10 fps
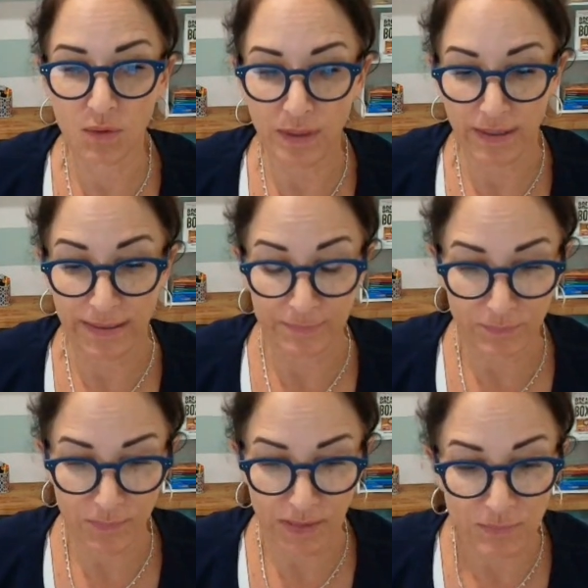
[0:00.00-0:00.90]

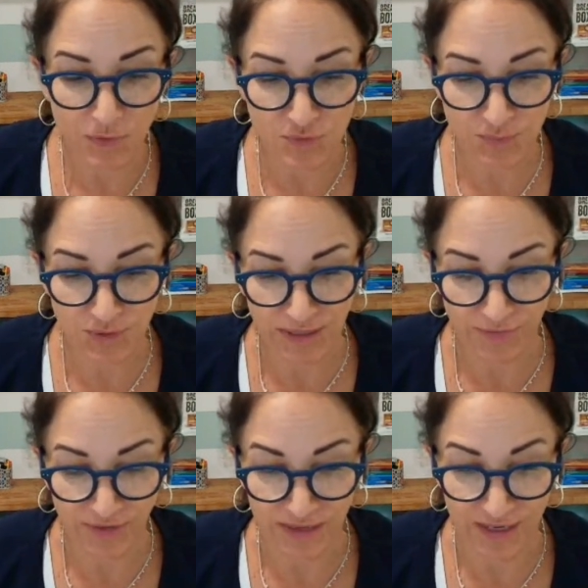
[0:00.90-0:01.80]
I'm most
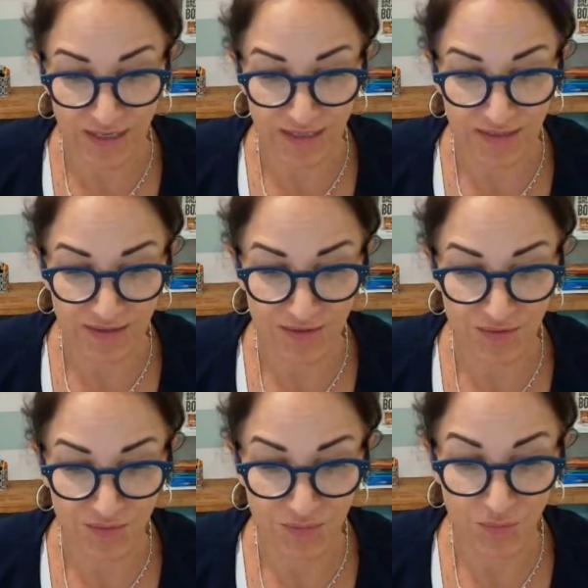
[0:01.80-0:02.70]
proud that I
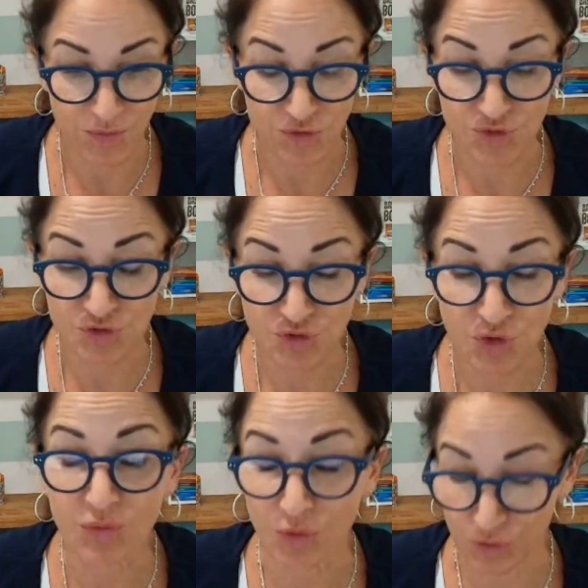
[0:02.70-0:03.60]
was
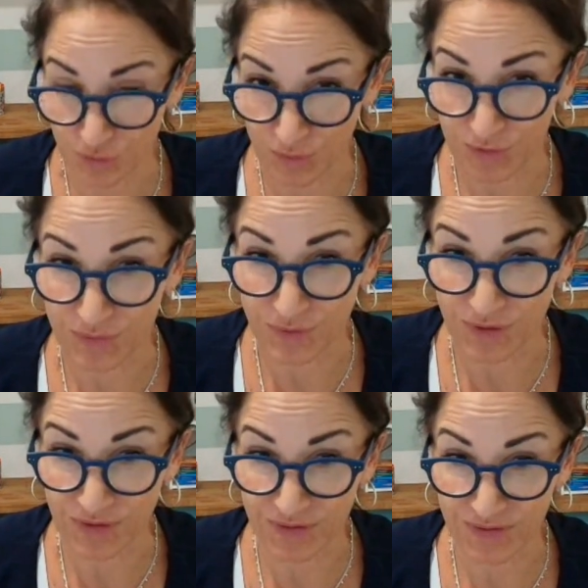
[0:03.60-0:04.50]
so vulnerable in the
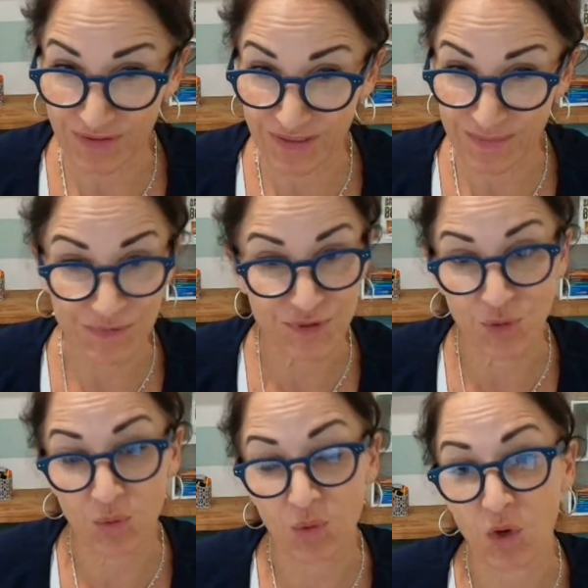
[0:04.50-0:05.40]
book. I'm
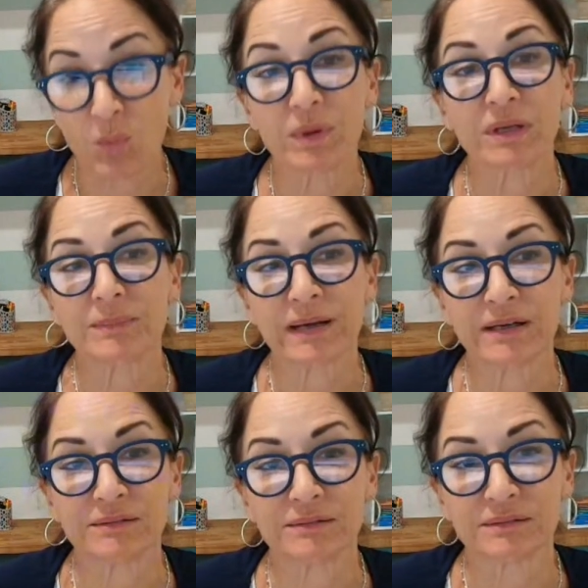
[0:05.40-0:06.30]
so open
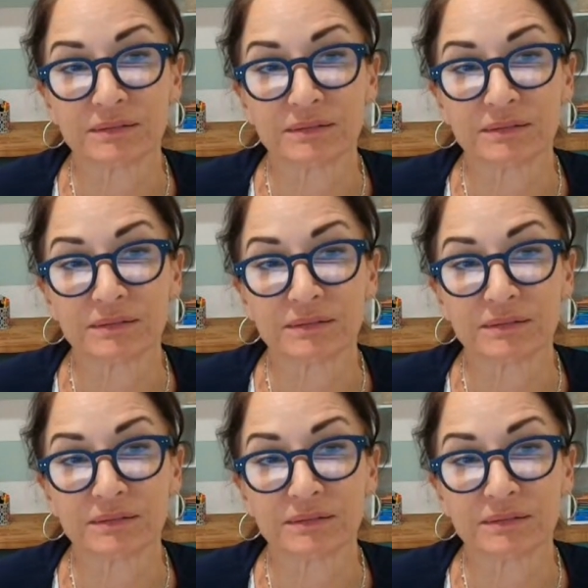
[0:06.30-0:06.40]
about the